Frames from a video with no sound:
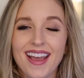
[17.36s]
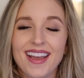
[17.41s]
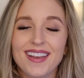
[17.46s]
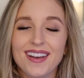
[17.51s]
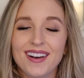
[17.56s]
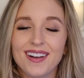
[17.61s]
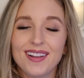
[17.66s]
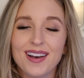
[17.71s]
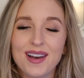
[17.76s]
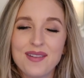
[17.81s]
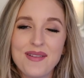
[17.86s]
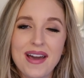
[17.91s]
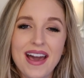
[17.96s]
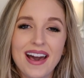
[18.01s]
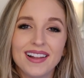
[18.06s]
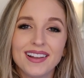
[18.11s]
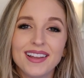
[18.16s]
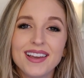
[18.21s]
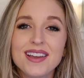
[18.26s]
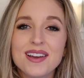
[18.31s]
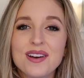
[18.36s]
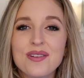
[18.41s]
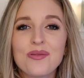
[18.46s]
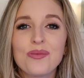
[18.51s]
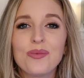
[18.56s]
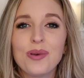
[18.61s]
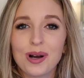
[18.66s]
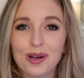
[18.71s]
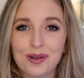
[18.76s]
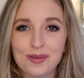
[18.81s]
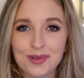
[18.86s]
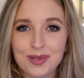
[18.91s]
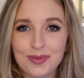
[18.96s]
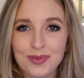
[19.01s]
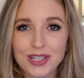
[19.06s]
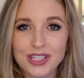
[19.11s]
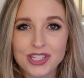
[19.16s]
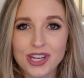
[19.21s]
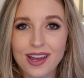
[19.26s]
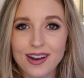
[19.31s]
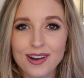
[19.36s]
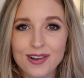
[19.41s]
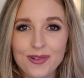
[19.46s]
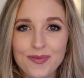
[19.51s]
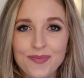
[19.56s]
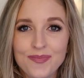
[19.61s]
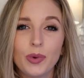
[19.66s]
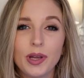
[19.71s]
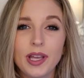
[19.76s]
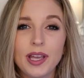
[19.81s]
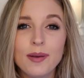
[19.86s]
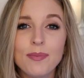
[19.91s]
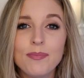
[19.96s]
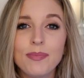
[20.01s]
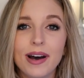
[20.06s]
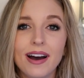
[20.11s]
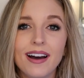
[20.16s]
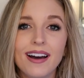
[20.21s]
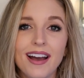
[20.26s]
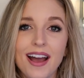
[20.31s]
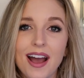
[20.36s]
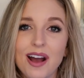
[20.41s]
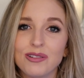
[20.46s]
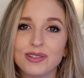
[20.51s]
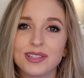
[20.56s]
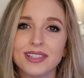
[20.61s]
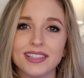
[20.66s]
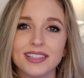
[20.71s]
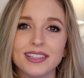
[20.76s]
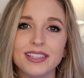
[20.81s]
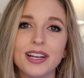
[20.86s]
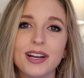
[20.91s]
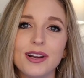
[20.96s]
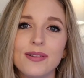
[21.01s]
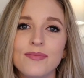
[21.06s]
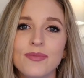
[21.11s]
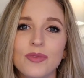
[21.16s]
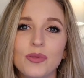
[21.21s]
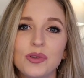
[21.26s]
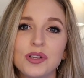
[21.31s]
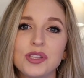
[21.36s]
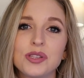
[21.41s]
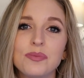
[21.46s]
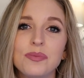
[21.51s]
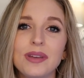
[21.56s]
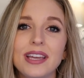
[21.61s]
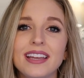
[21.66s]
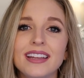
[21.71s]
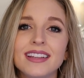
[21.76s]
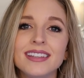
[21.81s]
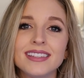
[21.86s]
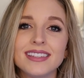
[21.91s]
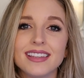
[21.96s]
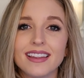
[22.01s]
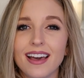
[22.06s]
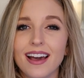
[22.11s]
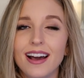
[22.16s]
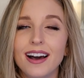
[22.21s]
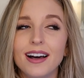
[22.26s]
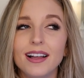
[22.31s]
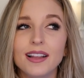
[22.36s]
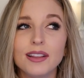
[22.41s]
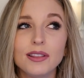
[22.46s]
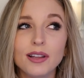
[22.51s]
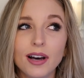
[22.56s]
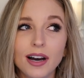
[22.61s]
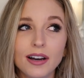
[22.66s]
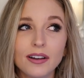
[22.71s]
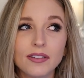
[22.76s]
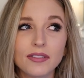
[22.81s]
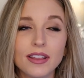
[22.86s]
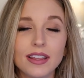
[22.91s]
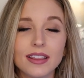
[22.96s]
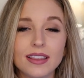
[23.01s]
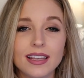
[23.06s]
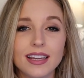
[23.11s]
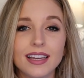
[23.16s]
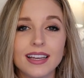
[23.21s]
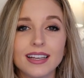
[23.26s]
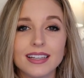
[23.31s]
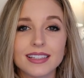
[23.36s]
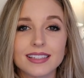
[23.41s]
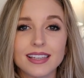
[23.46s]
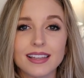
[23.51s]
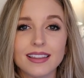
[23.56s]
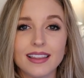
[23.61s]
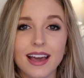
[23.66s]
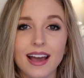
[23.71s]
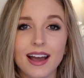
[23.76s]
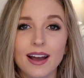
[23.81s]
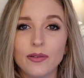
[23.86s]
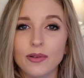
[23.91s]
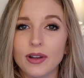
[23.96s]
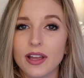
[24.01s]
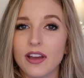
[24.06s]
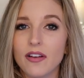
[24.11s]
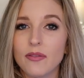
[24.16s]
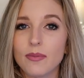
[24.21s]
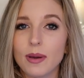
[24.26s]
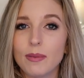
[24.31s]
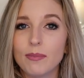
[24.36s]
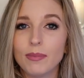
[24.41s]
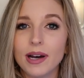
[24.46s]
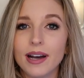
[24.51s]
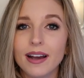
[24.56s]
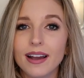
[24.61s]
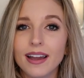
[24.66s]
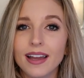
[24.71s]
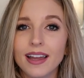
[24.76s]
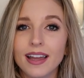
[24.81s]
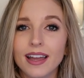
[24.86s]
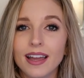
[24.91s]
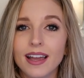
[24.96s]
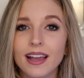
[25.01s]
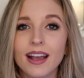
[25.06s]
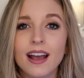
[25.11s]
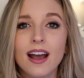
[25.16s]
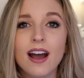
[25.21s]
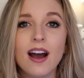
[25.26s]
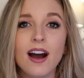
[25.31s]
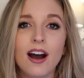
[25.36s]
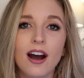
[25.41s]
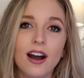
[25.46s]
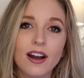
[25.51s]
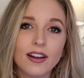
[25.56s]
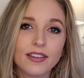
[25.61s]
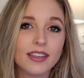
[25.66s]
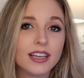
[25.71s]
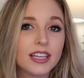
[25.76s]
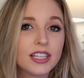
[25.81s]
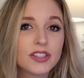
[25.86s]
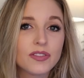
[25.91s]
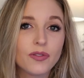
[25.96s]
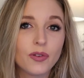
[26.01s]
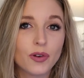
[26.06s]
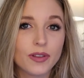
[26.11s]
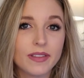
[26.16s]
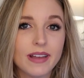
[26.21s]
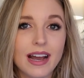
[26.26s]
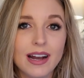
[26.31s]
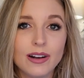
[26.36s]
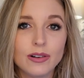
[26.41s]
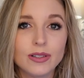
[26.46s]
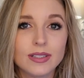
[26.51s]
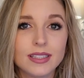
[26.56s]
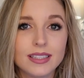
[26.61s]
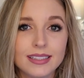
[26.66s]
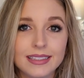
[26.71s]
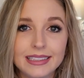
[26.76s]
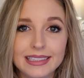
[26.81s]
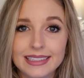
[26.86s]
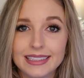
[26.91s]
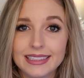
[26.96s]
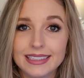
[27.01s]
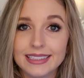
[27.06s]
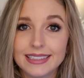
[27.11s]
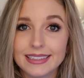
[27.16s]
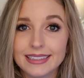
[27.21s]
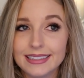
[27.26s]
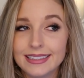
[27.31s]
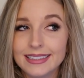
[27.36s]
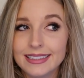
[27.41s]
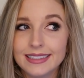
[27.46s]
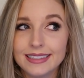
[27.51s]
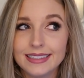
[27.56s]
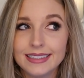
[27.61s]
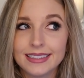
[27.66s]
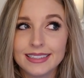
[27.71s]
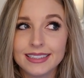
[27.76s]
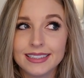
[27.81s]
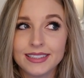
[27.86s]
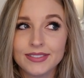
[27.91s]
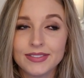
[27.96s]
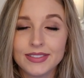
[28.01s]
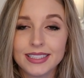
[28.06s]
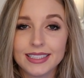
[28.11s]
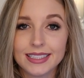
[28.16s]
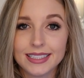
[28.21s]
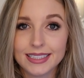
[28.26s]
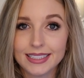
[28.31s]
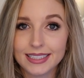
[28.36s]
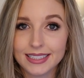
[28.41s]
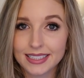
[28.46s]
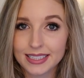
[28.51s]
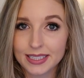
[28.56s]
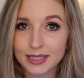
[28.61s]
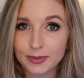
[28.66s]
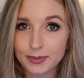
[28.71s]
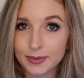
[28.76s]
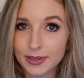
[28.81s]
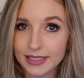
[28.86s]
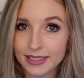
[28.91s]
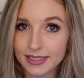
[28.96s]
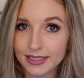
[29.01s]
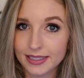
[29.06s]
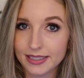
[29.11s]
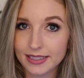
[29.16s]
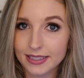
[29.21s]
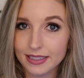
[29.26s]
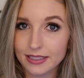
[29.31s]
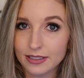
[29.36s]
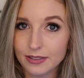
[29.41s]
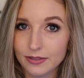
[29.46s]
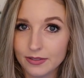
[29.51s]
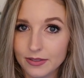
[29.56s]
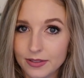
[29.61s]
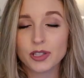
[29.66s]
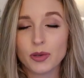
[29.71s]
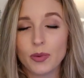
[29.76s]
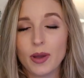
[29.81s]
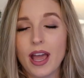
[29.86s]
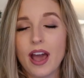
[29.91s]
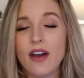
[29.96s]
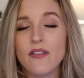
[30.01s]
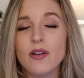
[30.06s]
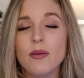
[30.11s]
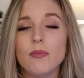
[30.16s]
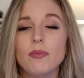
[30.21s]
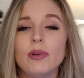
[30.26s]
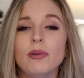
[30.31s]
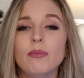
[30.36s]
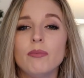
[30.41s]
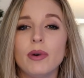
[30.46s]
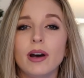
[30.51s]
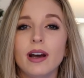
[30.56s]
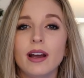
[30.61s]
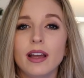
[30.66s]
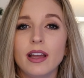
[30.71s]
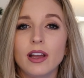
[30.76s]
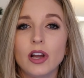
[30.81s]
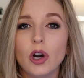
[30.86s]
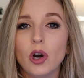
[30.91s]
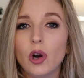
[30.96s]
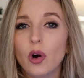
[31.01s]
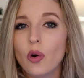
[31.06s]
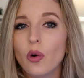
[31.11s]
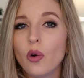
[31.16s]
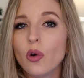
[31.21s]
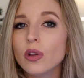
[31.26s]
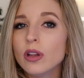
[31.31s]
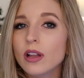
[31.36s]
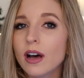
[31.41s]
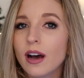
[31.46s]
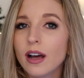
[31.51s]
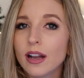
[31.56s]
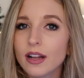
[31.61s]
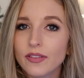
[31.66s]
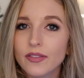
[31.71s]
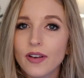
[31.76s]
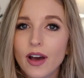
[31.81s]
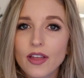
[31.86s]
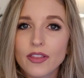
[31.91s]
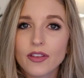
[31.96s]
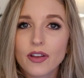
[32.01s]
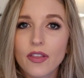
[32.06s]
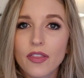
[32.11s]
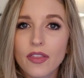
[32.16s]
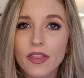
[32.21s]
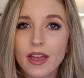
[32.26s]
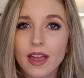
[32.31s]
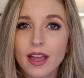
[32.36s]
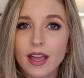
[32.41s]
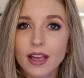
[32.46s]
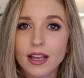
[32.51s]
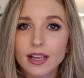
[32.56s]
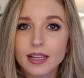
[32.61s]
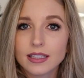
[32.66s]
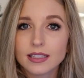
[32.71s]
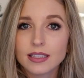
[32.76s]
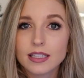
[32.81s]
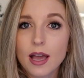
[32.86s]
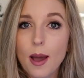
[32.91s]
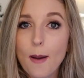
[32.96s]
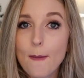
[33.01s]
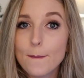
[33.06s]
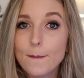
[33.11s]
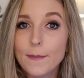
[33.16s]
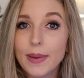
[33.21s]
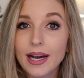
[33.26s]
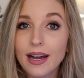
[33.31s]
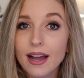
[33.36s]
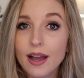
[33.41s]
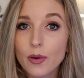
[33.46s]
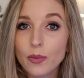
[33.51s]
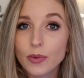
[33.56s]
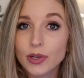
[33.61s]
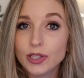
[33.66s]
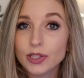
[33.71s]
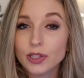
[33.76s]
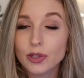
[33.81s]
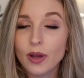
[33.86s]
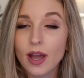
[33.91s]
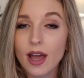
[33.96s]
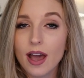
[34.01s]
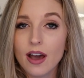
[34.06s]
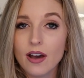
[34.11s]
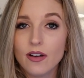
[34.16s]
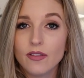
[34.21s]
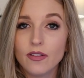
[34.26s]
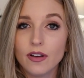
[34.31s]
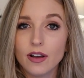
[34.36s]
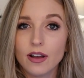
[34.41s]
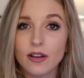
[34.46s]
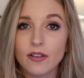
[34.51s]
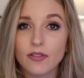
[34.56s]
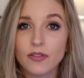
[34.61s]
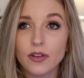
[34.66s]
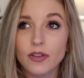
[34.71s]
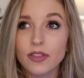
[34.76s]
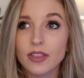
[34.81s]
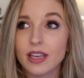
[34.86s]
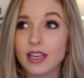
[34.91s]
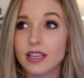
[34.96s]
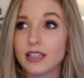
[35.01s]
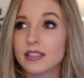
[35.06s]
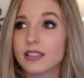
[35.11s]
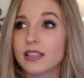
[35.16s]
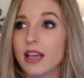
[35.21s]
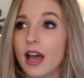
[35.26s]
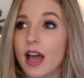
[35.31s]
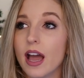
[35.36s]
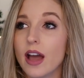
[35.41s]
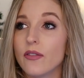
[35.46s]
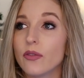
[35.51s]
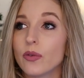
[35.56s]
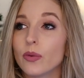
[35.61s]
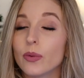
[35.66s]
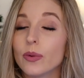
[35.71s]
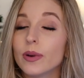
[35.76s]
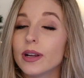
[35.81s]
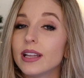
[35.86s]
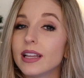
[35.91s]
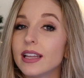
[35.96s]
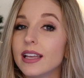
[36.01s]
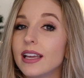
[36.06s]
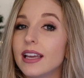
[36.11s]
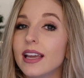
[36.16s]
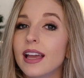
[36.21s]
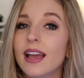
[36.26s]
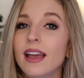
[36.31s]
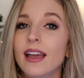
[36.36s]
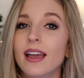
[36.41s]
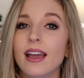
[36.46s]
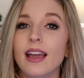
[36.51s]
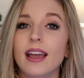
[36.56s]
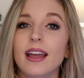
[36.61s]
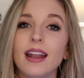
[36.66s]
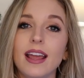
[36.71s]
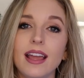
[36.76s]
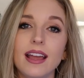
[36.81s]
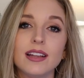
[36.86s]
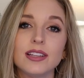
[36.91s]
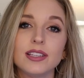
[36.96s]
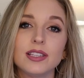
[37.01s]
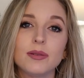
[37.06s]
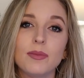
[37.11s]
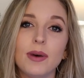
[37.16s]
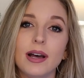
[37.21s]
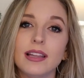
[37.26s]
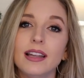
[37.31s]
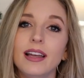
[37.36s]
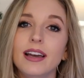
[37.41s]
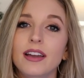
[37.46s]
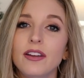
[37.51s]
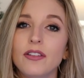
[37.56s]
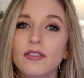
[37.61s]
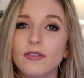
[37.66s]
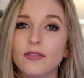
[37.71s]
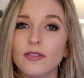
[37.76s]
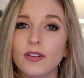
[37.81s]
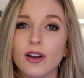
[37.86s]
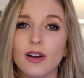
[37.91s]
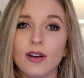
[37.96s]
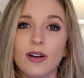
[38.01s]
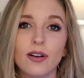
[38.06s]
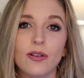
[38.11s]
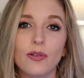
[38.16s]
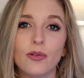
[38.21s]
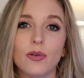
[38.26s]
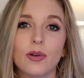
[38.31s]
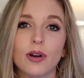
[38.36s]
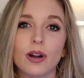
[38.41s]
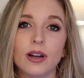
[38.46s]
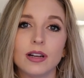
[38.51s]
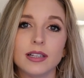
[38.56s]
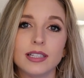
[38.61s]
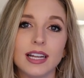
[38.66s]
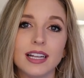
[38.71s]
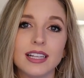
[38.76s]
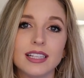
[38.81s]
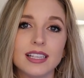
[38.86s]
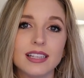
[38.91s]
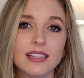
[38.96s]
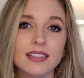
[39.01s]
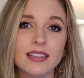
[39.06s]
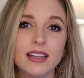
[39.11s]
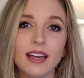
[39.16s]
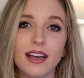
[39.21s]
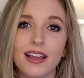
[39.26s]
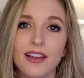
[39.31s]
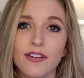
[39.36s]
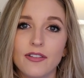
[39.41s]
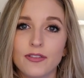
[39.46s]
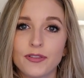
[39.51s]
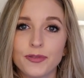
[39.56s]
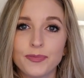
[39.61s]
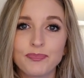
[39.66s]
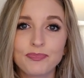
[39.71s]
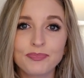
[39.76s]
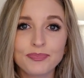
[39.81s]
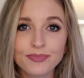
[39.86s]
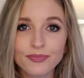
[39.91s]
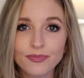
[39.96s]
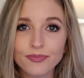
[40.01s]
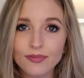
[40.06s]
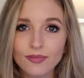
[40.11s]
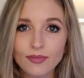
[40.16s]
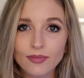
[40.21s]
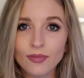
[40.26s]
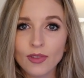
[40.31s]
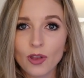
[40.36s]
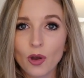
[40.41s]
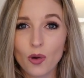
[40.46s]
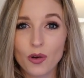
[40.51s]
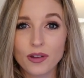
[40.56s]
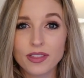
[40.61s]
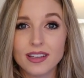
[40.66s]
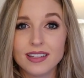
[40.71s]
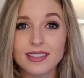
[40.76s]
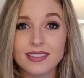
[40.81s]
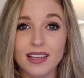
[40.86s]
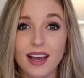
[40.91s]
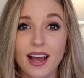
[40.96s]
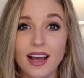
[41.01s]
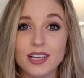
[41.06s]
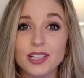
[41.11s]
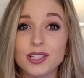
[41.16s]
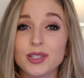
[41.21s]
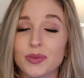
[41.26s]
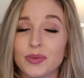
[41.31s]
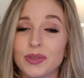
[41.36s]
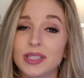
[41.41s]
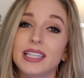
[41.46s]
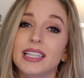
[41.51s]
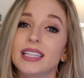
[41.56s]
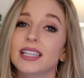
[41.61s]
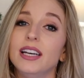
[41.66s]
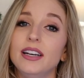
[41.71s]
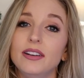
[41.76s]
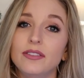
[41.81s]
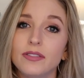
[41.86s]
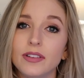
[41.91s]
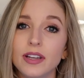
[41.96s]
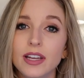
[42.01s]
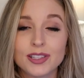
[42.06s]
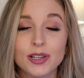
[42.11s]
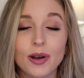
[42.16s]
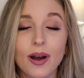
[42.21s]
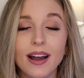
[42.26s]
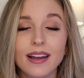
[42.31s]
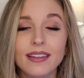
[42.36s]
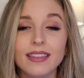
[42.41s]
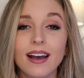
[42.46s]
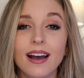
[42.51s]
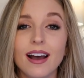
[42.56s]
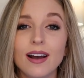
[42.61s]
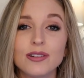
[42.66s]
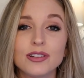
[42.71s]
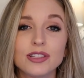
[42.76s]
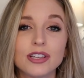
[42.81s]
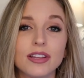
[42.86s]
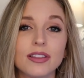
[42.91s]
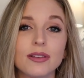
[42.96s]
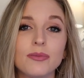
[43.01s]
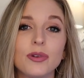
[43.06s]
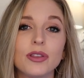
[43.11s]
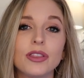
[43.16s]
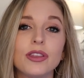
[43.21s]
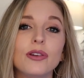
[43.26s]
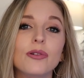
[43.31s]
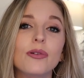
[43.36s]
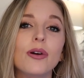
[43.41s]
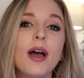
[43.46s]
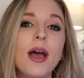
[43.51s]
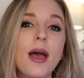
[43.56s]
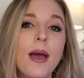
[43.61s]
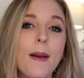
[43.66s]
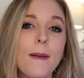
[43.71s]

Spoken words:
Hey y'all, I'm Allie and welcome to my channel. We bought a house this year, which means that a lot of the things that we have been buying are things for the house. And that stuff is expensive. So we haven't been buying a whole lot of other things, but we do have a few things that have really enhanced my life or Dennis's life, or things that I just really love. So I thought I would share them with you.